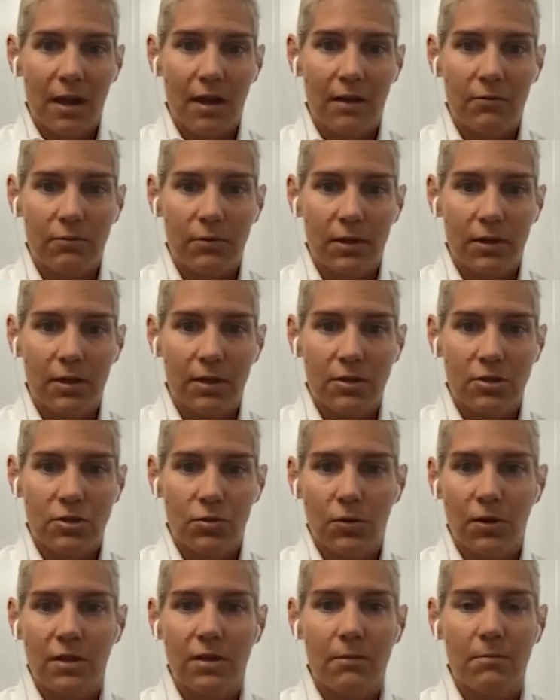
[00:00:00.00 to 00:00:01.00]
I really
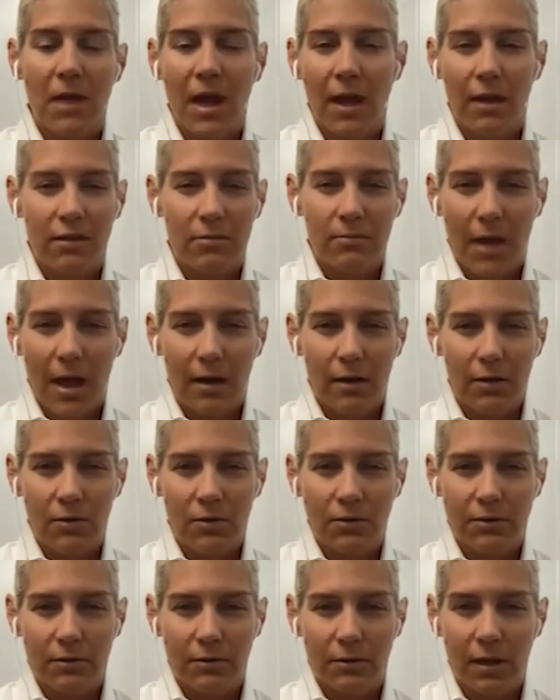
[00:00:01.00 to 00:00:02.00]
enjoyed the
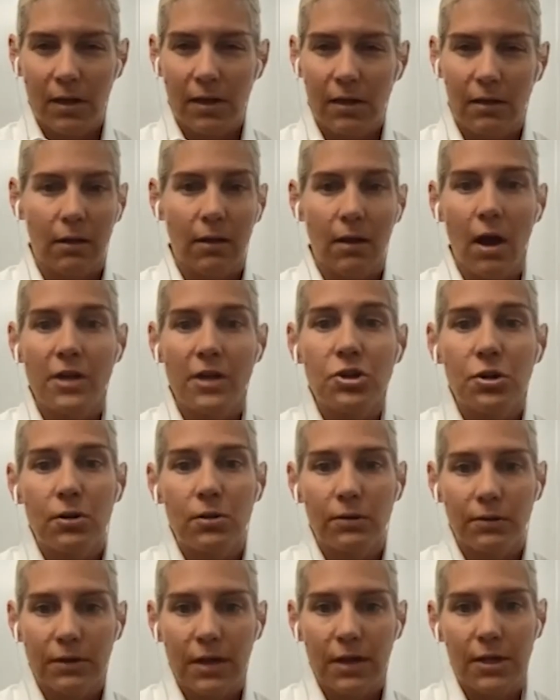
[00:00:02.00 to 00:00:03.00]
mathematical and
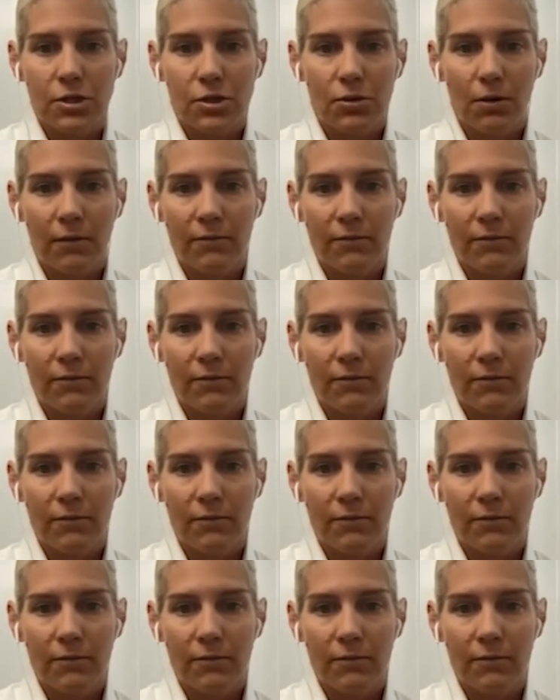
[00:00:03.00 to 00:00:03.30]
logical nature of